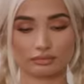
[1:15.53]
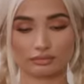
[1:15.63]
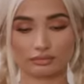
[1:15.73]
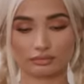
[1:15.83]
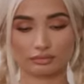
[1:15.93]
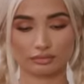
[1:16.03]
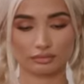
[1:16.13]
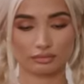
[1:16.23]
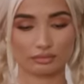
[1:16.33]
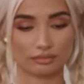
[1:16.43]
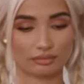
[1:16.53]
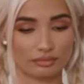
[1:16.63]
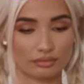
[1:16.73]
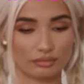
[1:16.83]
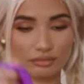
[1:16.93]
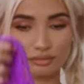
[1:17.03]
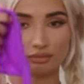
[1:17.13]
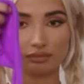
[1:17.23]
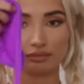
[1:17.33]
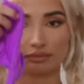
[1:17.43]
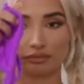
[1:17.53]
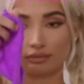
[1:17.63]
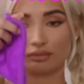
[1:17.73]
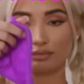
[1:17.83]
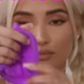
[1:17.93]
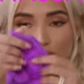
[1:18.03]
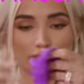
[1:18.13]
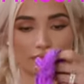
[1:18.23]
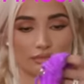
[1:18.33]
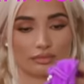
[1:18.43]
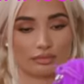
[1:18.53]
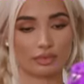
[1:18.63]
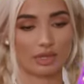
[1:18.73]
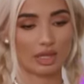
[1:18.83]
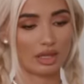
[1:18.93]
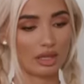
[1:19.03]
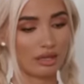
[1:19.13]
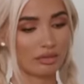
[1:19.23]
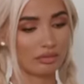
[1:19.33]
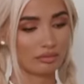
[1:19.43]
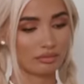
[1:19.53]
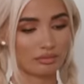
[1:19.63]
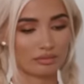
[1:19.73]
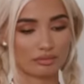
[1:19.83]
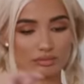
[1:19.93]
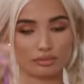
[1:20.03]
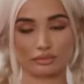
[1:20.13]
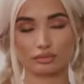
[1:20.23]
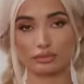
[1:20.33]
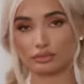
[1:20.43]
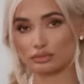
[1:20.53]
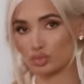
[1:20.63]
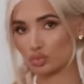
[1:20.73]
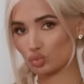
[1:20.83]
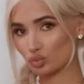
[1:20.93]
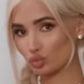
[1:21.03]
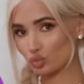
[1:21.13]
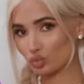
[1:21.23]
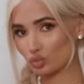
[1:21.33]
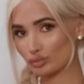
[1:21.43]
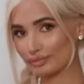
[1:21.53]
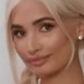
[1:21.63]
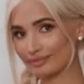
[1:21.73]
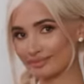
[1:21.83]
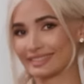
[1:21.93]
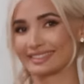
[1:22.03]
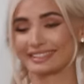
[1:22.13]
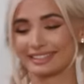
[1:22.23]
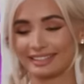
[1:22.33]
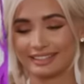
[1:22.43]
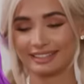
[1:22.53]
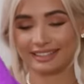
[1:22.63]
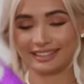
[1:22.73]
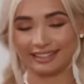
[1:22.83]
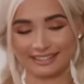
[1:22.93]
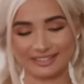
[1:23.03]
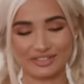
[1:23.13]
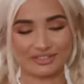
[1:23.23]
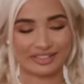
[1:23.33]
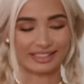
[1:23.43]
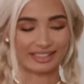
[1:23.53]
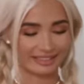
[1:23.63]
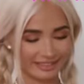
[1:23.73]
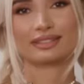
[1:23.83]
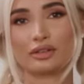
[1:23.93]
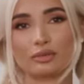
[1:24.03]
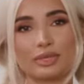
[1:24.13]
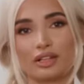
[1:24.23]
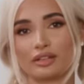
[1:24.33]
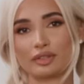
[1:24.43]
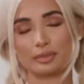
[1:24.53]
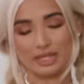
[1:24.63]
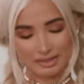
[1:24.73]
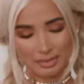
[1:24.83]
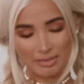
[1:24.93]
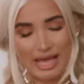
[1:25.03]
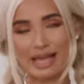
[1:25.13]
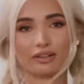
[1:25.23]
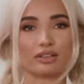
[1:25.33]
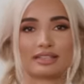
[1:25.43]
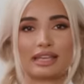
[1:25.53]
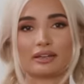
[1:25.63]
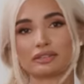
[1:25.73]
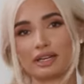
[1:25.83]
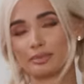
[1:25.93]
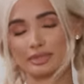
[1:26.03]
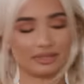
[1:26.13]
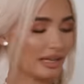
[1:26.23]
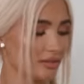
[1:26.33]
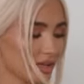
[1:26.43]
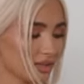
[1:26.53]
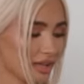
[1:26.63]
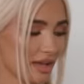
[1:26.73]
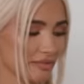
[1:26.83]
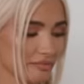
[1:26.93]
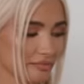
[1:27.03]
And I like to keep it in the Ziploc because if you do use it and it gets wet, it's easy to take back home. And also it's just, if it was loose, it would be all over the place in my bag, all tangled up, and I don't like that